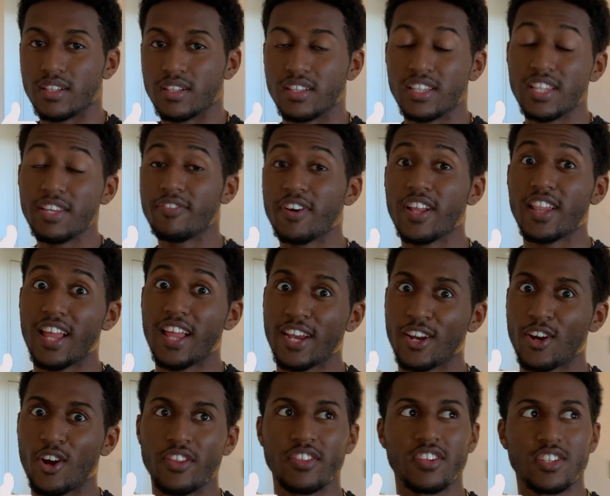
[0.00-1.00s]
Leave a
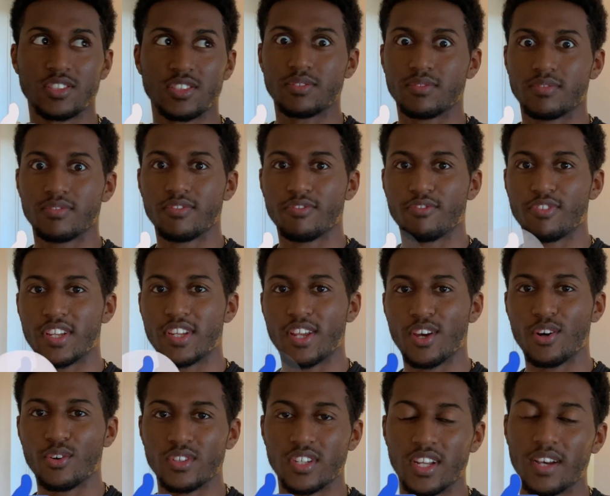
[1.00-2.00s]
like on this
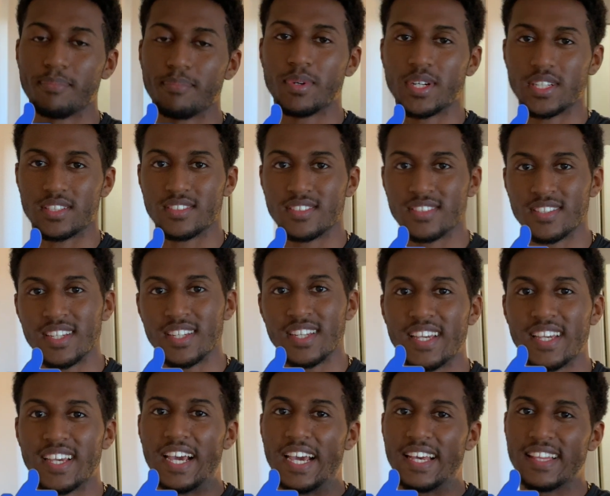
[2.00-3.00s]
video, not button,
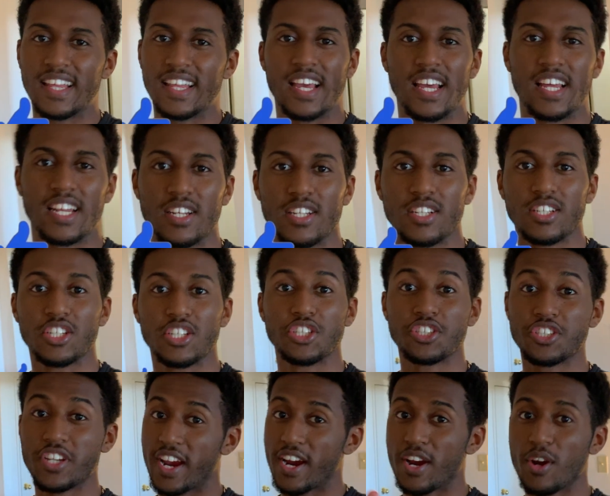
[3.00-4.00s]
and then
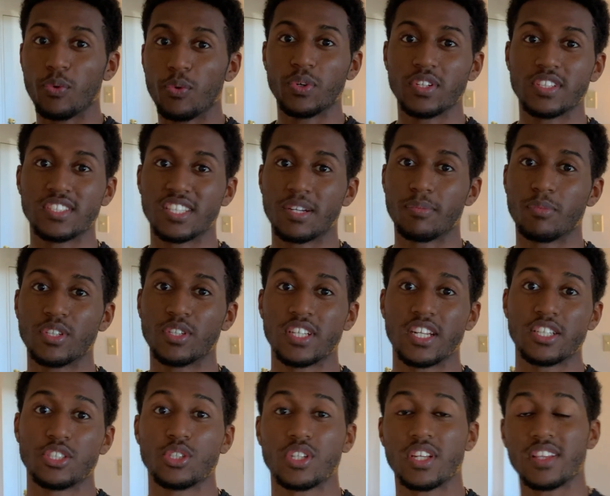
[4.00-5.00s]
share it with someone
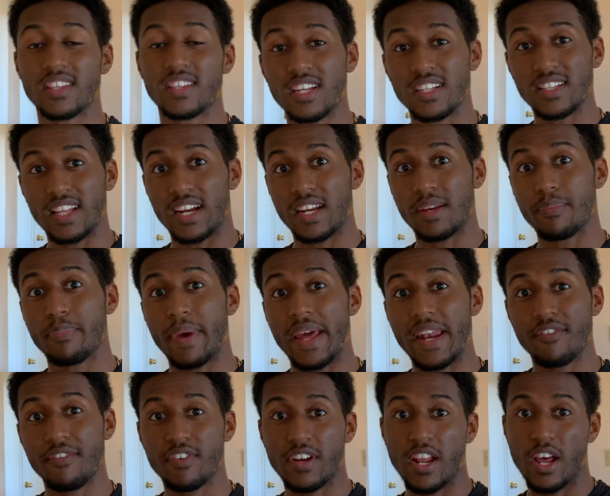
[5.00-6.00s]
that you can think that can
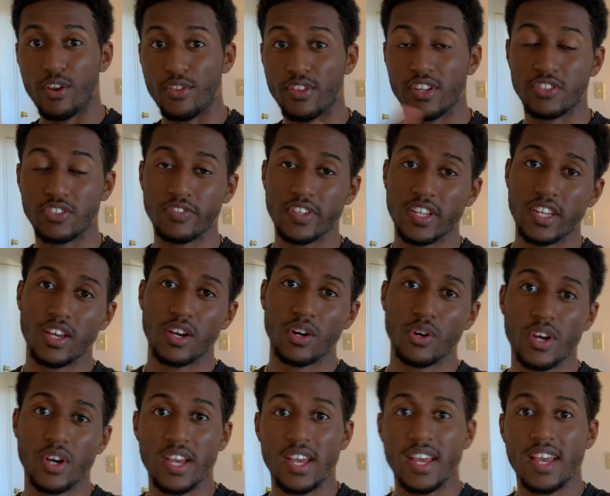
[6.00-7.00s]
benefit out of this
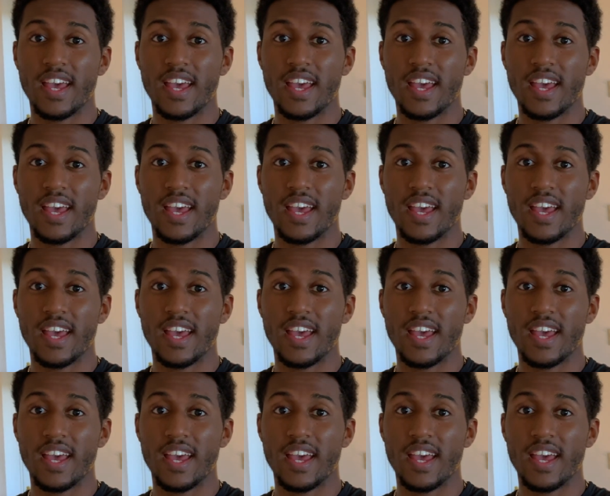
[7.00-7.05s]
video.